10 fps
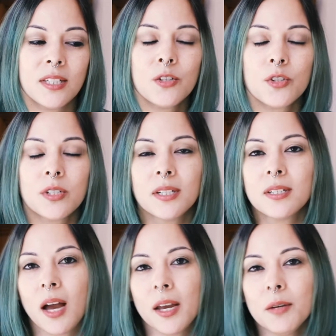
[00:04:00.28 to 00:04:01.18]
interesting
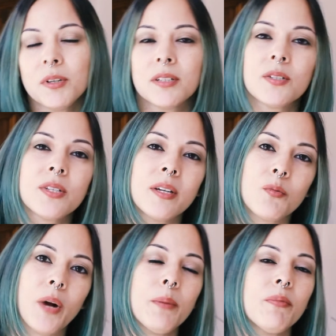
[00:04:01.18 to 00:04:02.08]
time because it's like
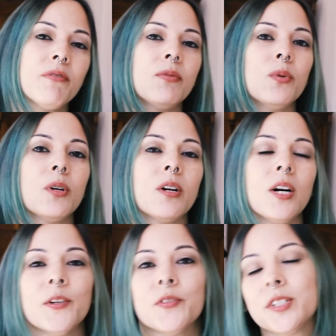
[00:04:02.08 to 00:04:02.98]
right before
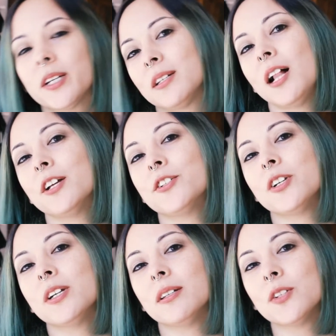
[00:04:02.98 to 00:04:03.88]
all of the
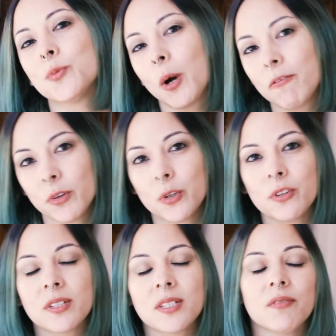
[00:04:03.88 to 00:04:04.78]
technology and
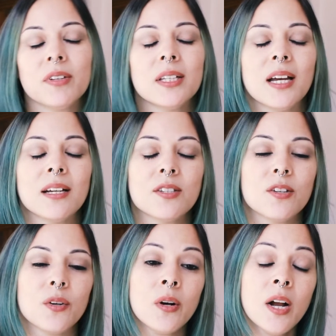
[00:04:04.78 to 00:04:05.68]
smartphones and stuff like that.
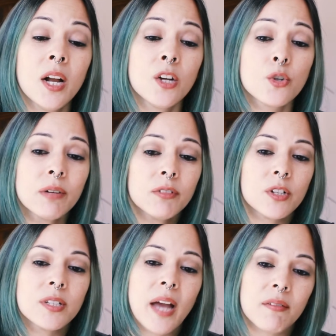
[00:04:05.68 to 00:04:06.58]
So Trevor
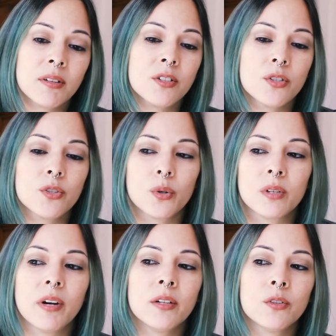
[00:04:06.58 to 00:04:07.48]
is having to sort
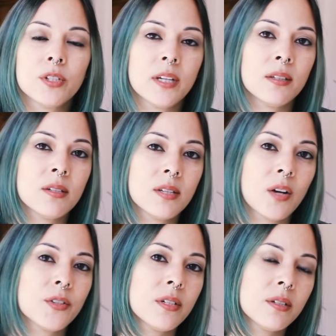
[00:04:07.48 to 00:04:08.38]
of understand this
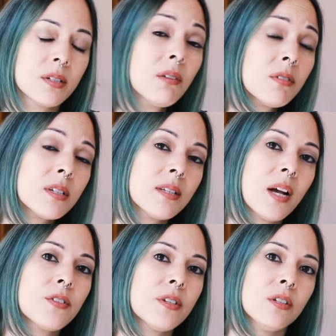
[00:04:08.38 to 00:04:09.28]
house and discover this
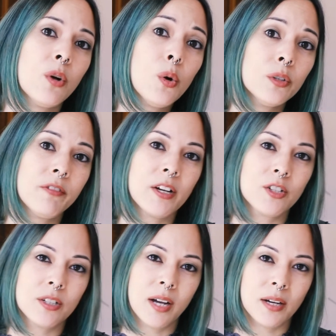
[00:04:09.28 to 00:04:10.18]
house in an
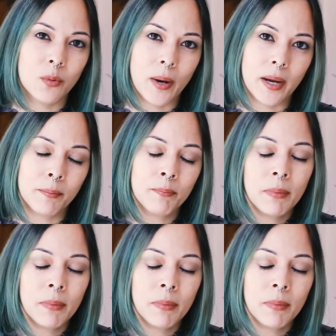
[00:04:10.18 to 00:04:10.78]
old-fashioned kind of way.